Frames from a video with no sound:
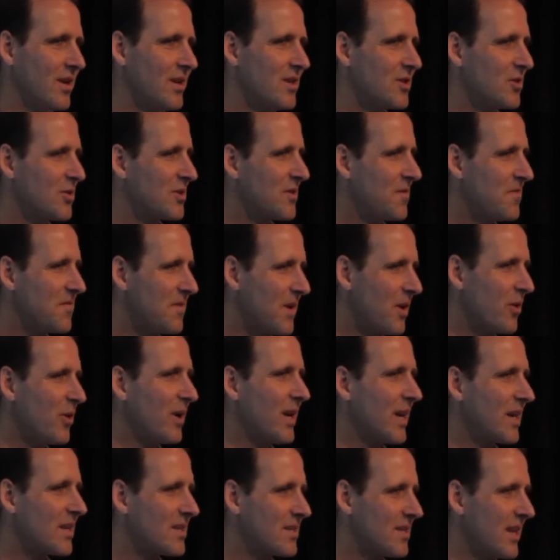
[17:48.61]
So it's a very
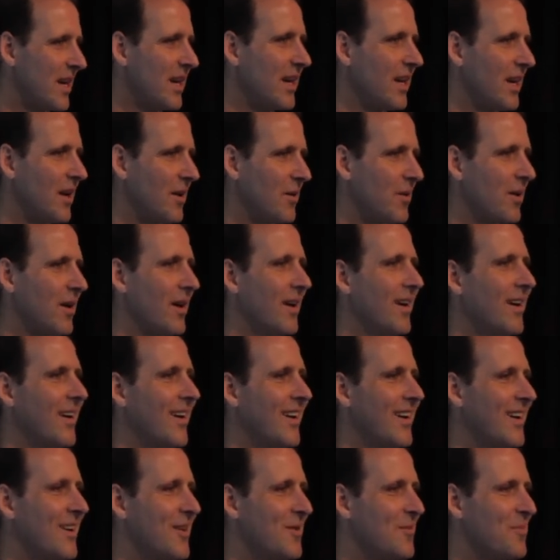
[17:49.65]
exciting
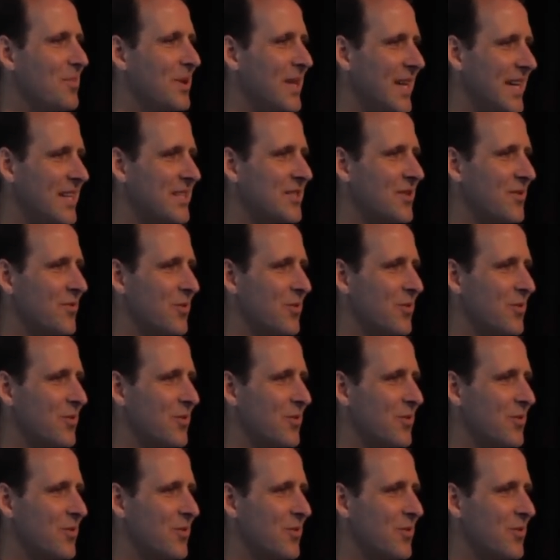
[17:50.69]
place